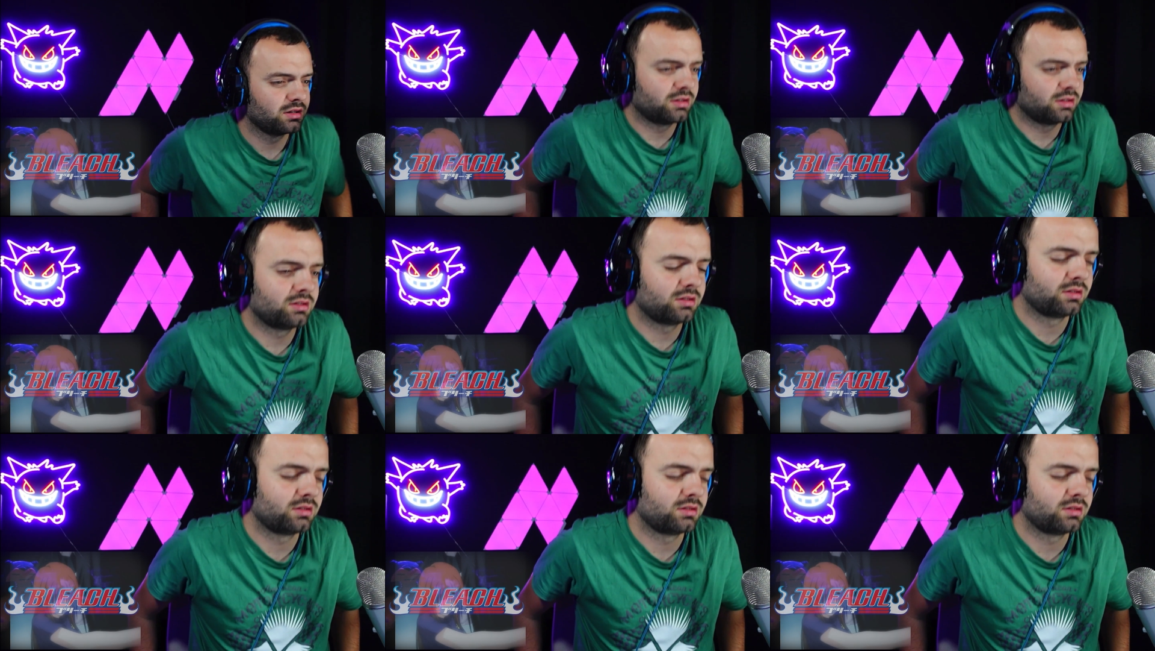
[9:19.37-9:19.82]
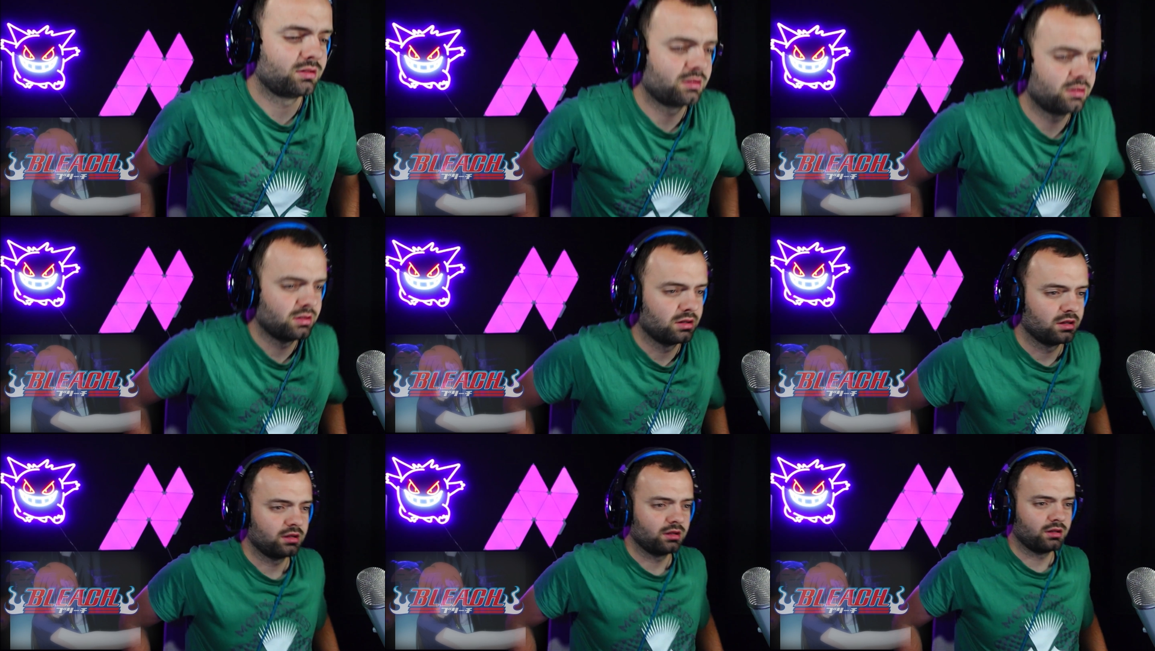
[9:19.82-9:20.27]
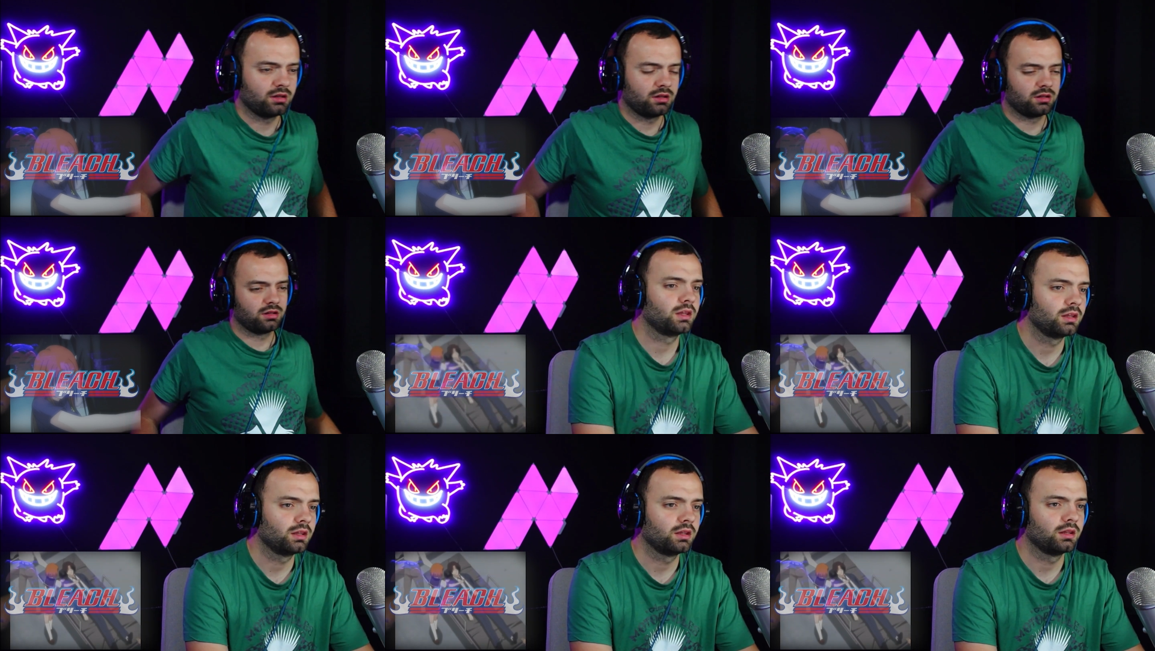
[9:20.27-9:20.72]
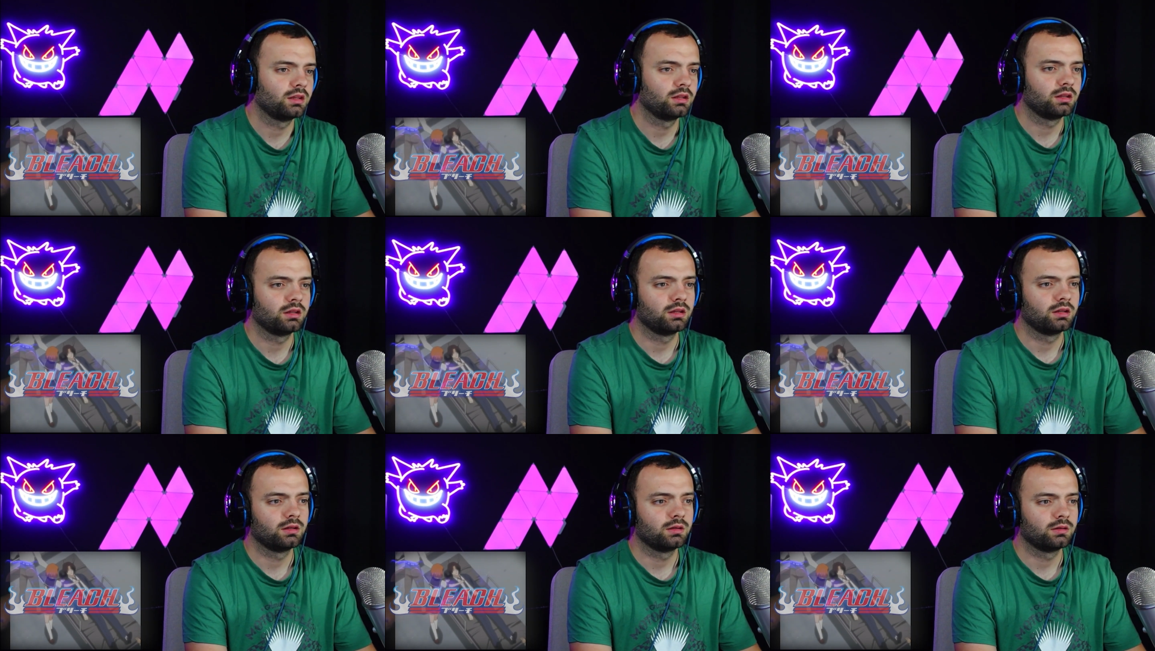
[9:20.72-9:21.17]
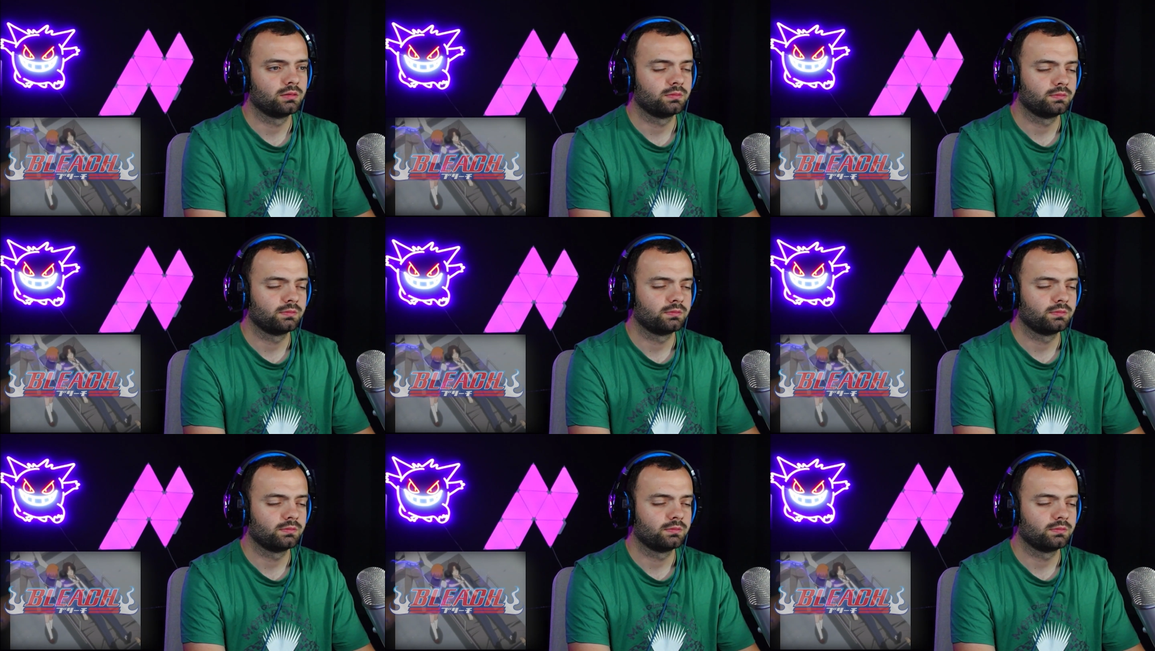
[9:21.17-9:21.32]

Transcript: Nothing is said.